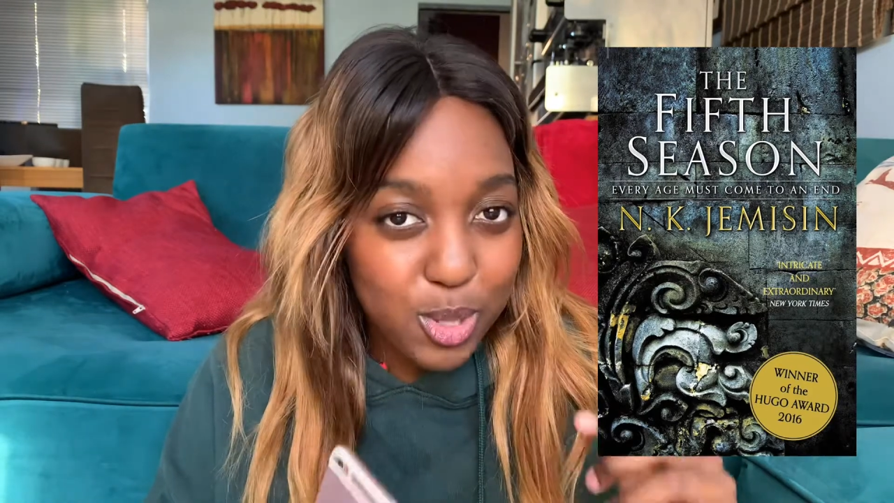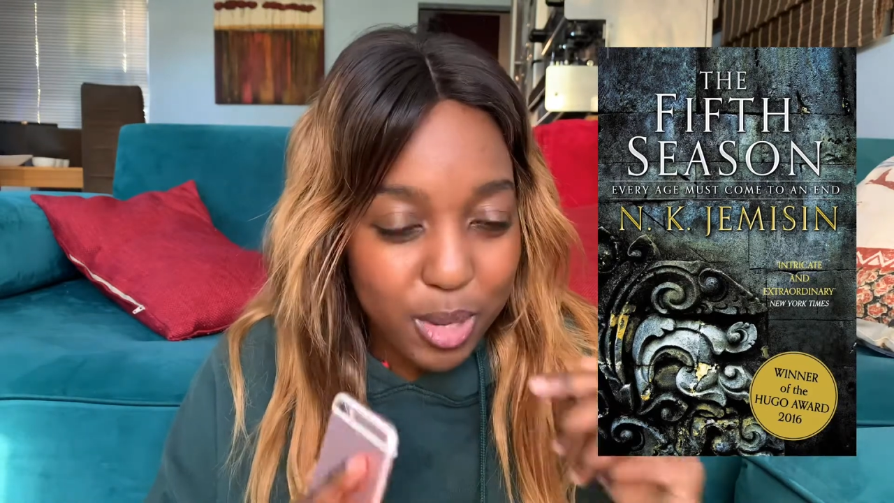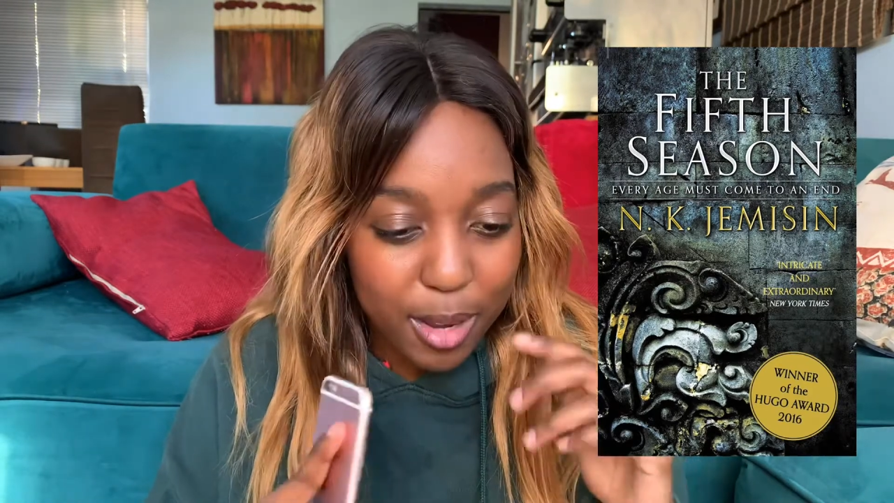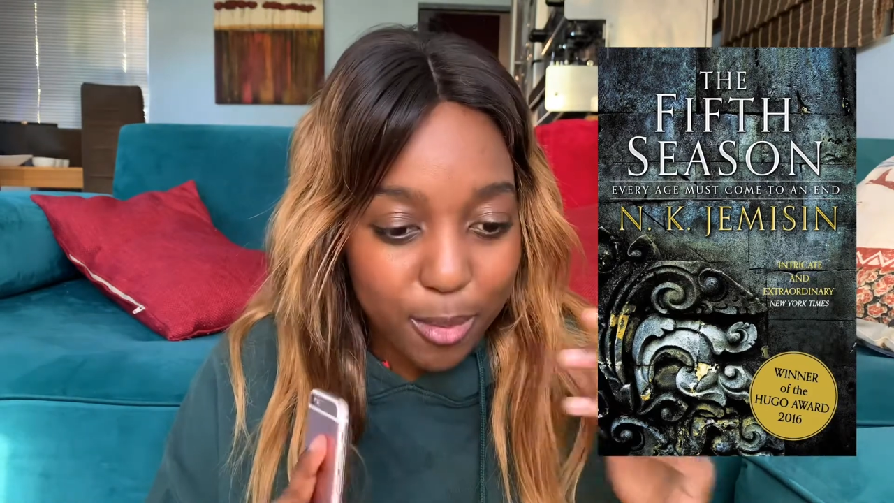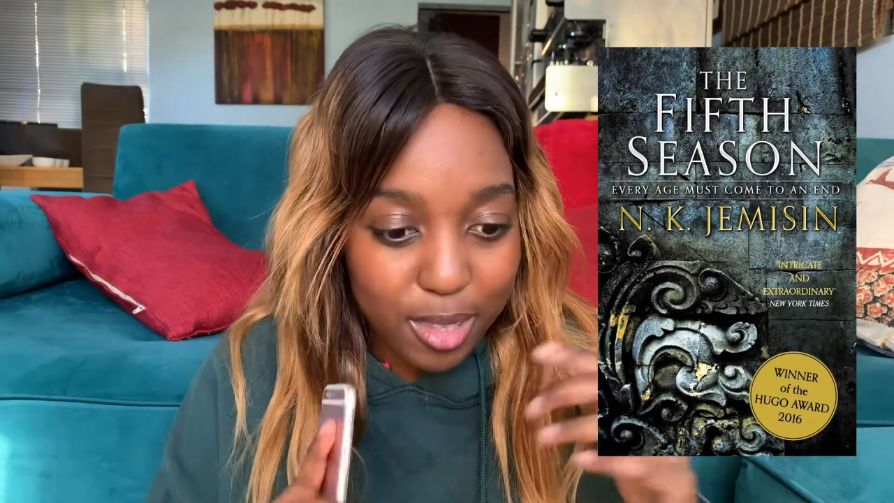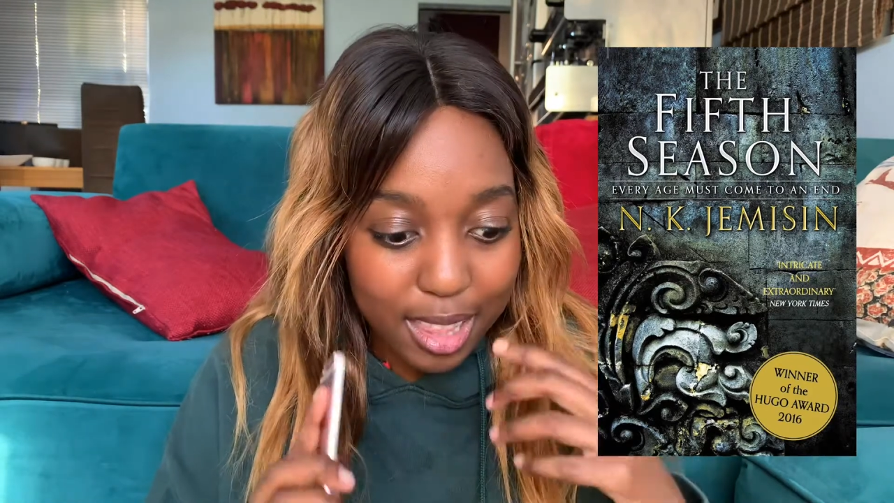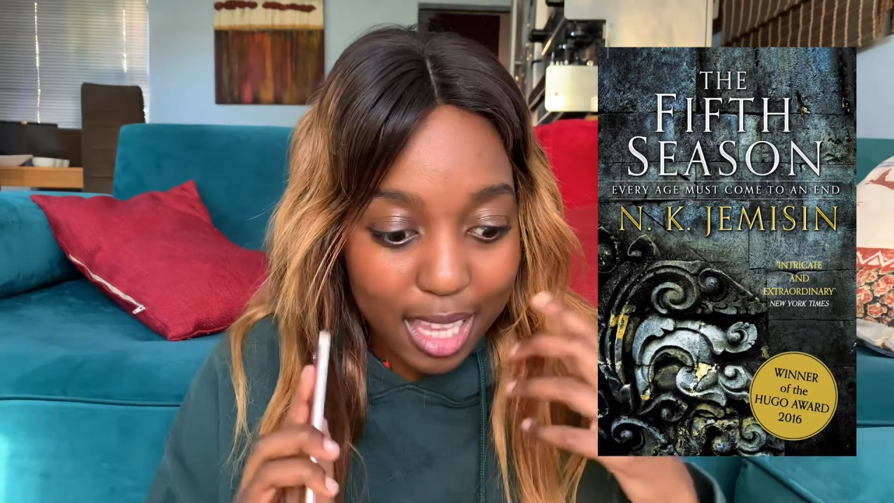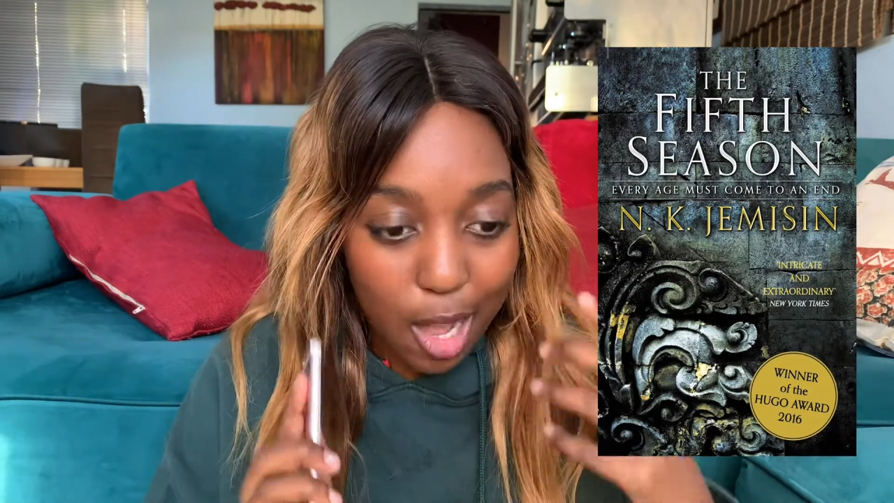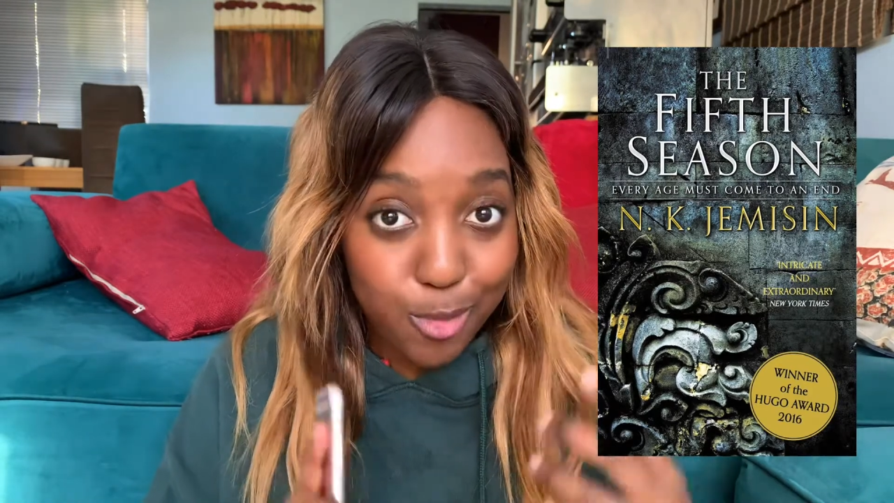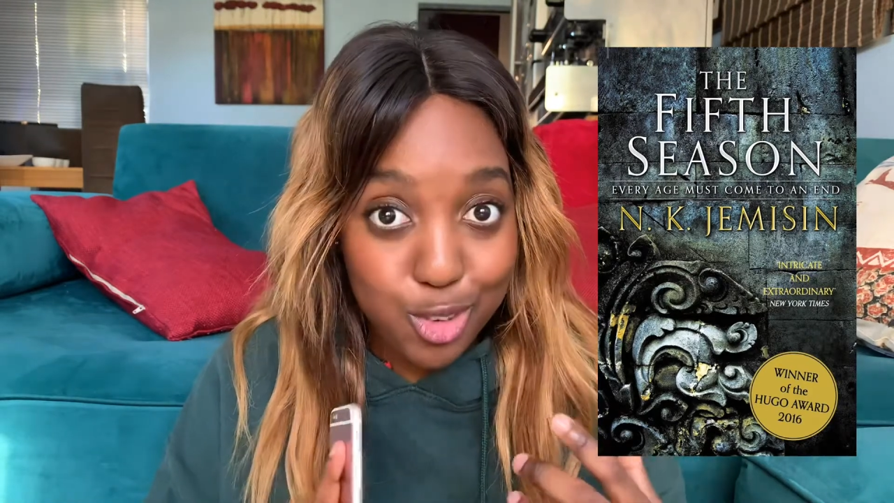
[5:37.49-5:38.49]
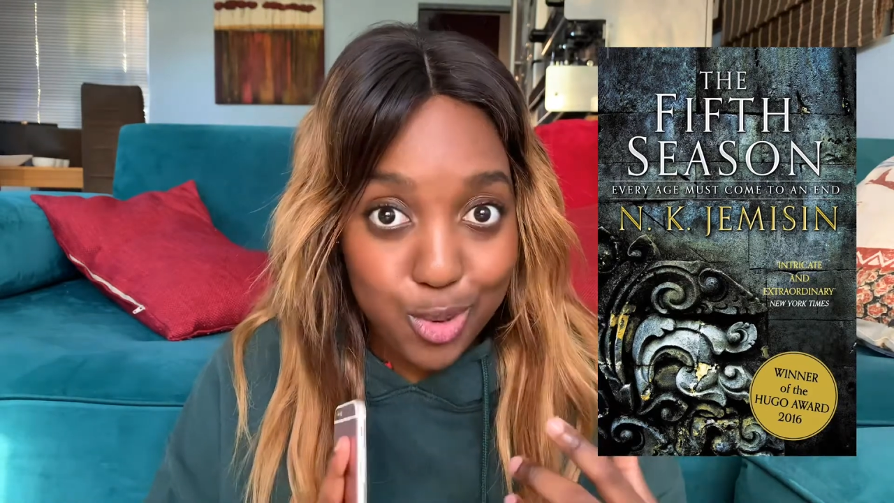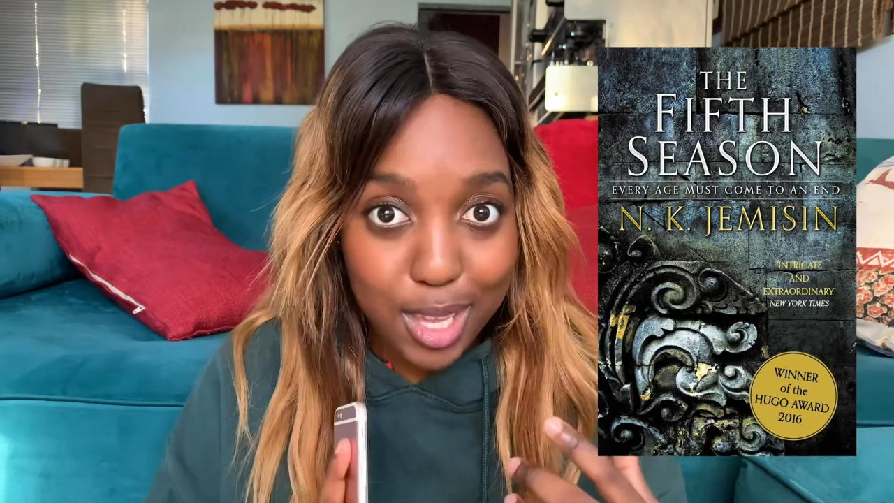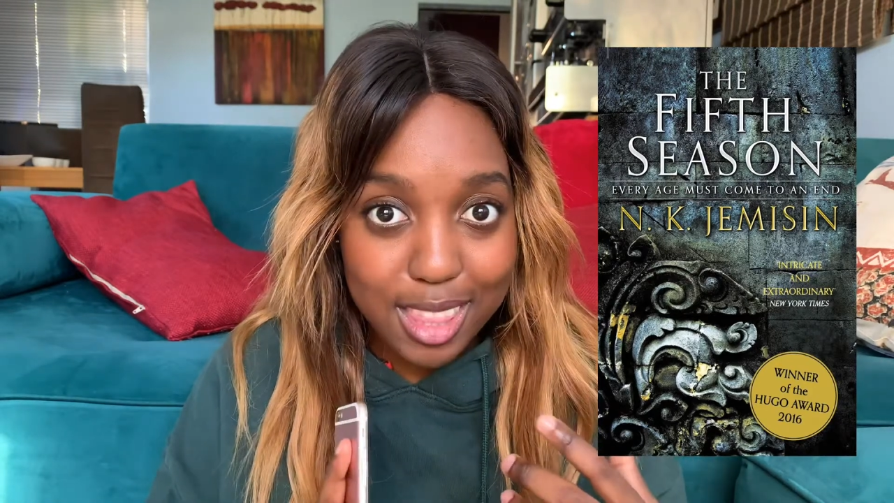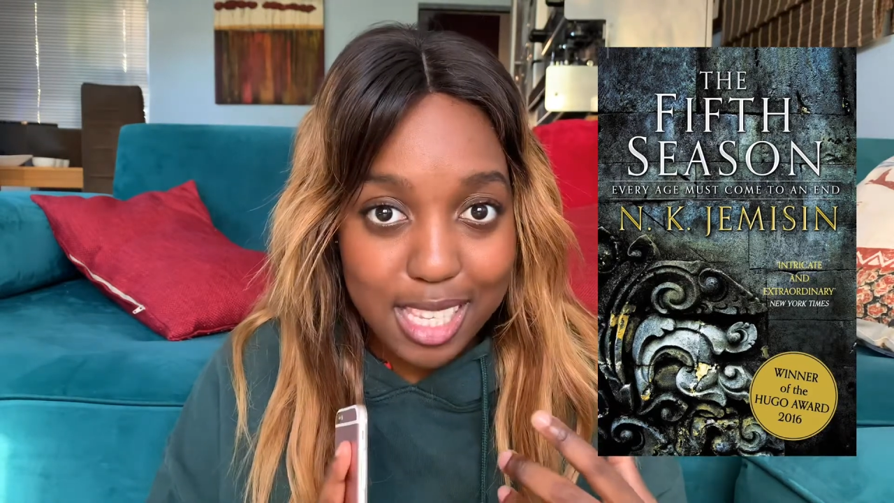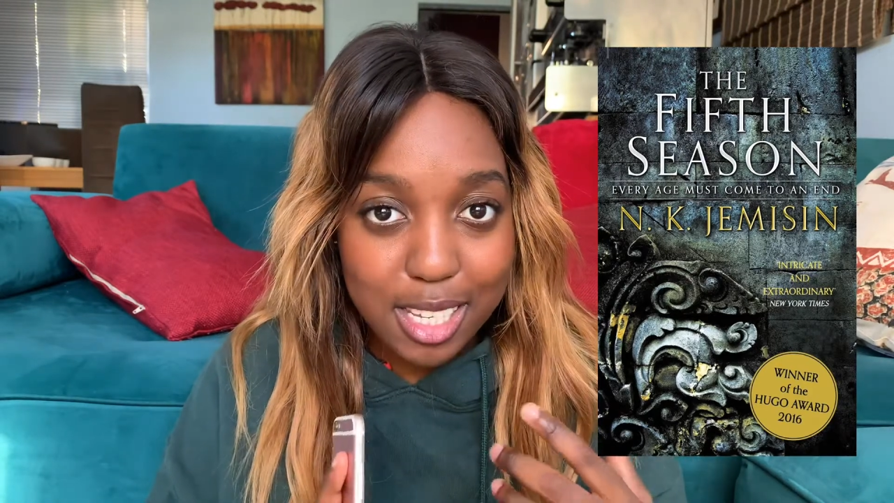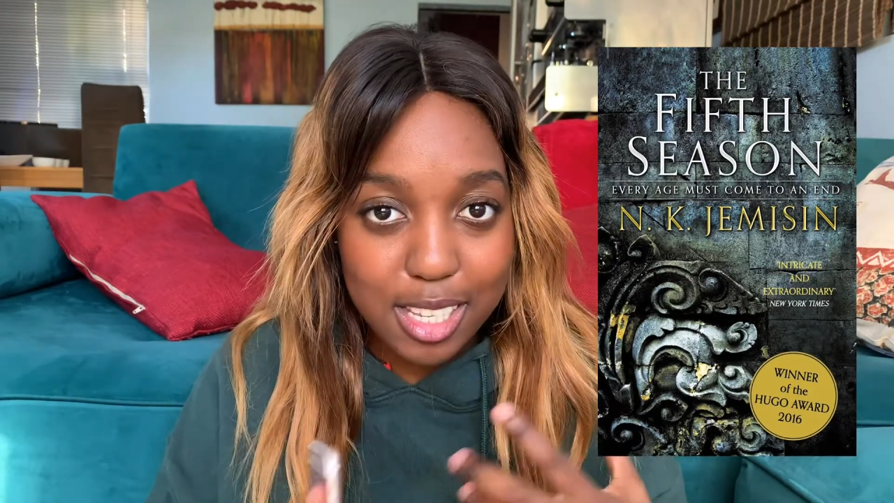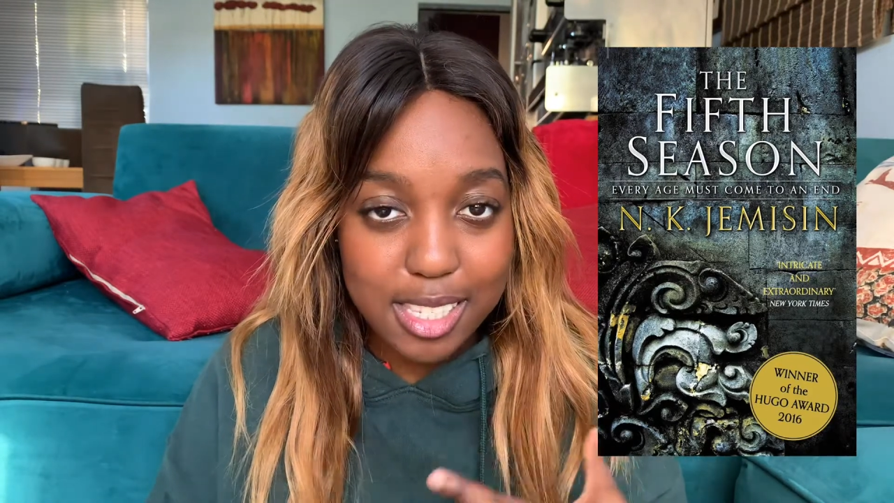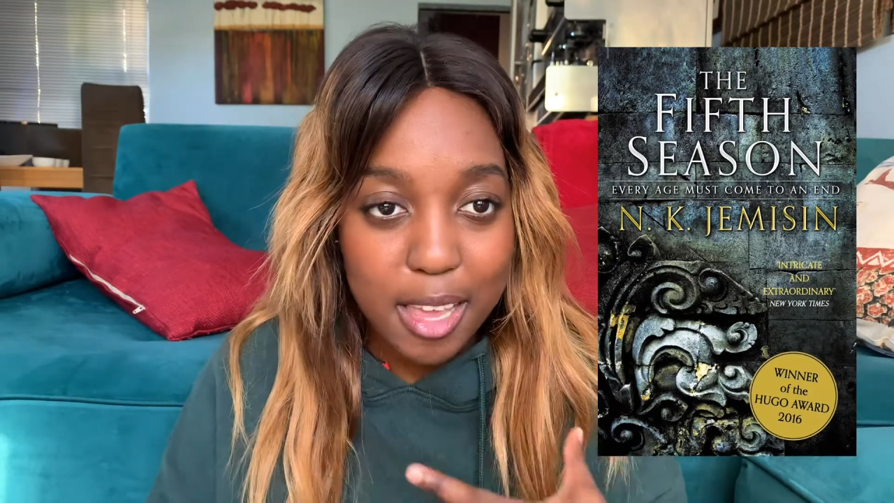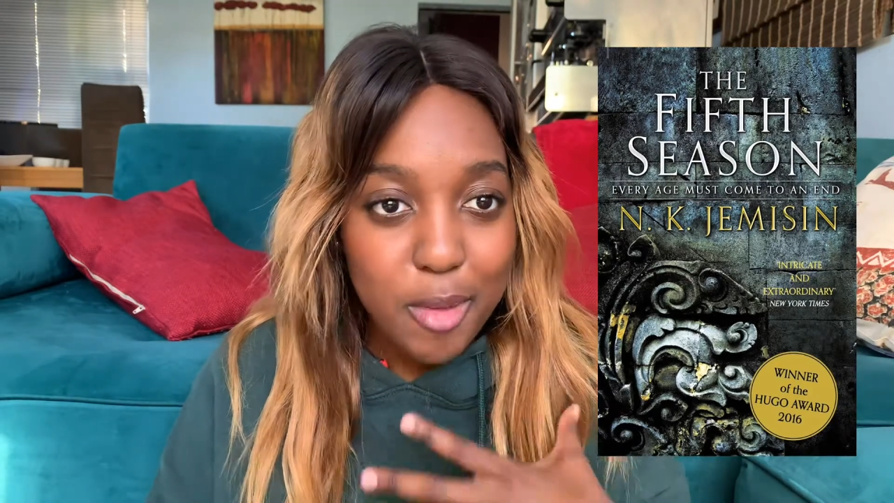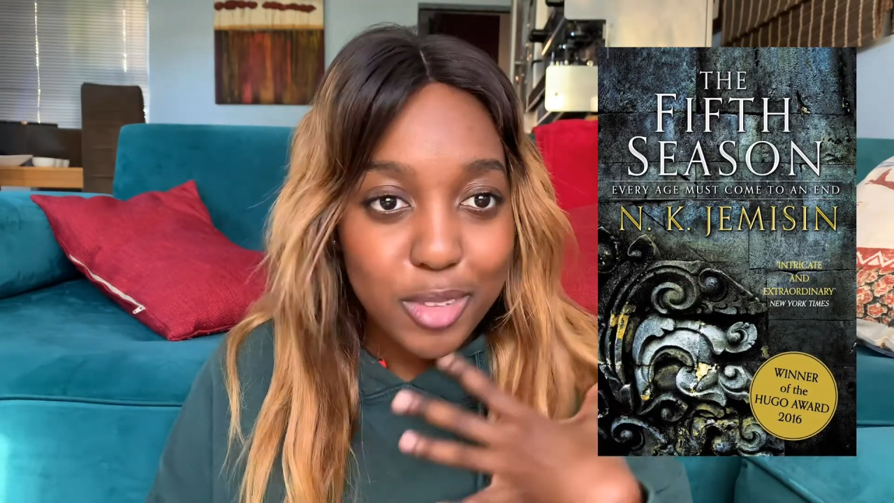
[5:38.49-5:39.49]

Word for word: So I would love to read this because